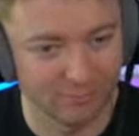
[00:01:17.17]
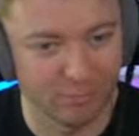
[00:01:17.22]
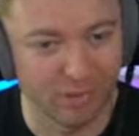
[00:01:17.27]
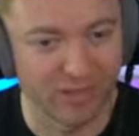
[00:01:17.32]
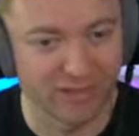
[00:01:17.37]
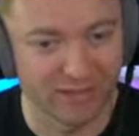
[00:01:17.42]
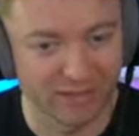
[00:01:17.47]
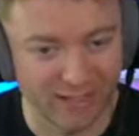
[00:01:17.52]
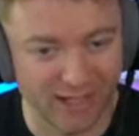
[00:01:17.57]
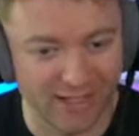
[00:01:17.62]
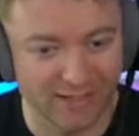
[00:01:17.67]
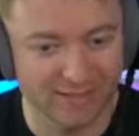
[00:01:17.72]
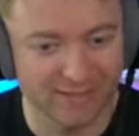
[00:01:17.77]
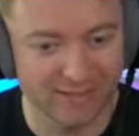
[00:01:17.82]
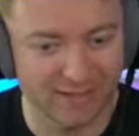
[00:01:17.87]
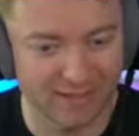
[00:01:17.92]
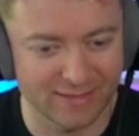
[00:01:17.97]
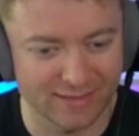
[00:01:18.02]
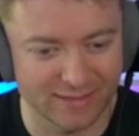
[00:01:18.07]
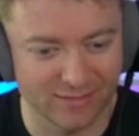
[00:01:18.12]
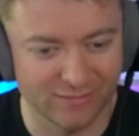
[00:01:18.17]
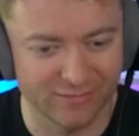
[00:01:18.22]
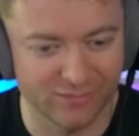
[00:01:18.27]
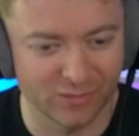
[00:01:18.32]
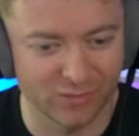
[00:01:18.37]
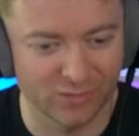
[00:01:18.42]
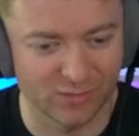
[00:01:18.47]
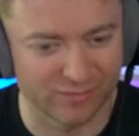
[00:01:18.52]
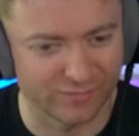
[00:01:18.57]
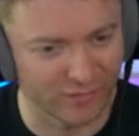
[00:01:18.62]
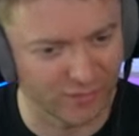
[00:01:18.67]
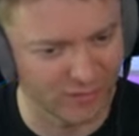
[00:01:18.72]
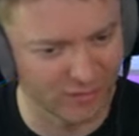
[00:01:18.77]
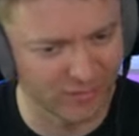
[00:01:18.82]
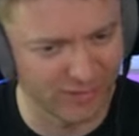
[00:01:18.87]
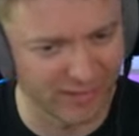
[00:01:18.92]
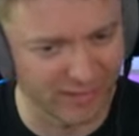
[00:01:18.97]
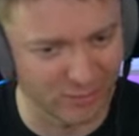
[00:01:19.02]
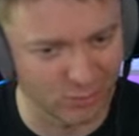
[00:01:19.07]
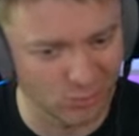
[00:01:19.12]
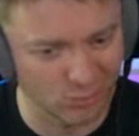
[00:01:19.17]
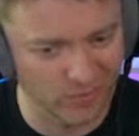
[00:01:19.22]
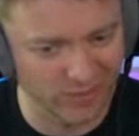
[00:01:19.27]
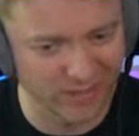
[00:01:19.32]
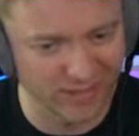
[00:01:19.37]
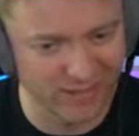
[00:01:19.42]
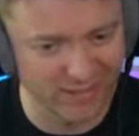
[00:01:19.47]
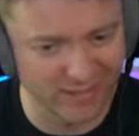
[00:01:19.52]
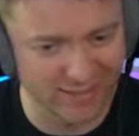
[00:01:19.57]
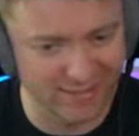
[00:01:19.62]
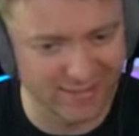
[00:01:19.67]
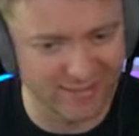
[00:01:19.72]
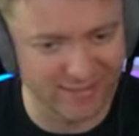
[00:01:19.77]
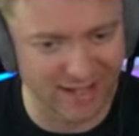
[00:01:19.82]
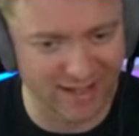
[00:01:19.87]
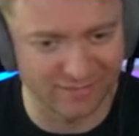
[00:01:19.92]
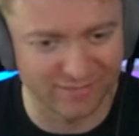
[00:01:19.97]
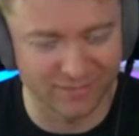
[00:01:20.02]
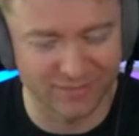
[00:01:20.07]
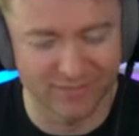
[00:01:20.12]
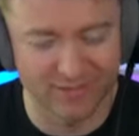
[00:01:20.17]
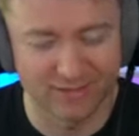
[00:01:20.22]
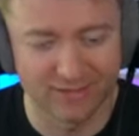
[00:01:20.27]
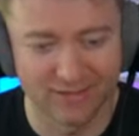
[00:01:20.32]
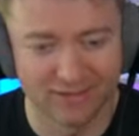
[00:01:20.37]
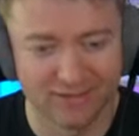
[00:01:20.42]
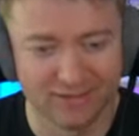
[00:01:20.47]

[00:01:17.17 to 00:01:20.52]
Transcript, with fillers: But knight takes E4, followed by queen E7,